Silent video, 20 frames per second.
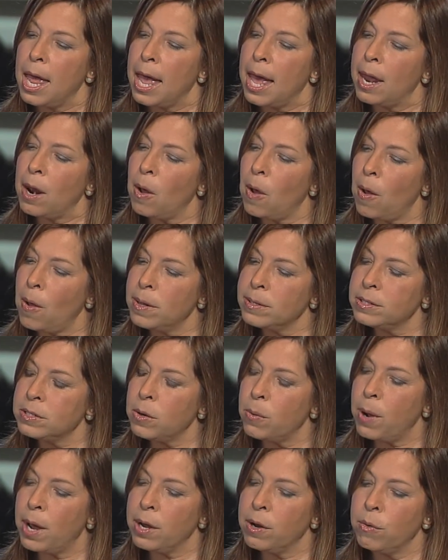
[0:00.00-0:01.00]
And
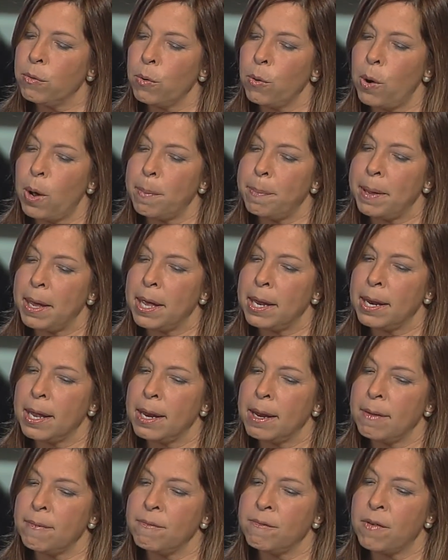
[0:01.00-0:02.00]
also, I grew up in
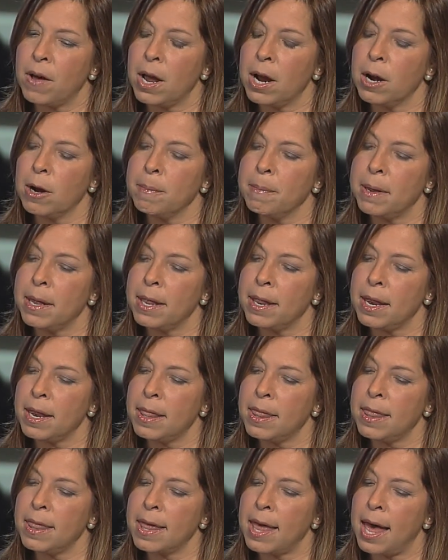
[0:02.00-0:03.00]
an environment
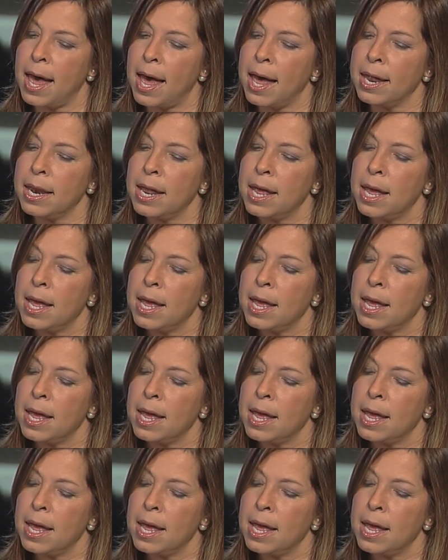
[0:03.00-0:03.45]
that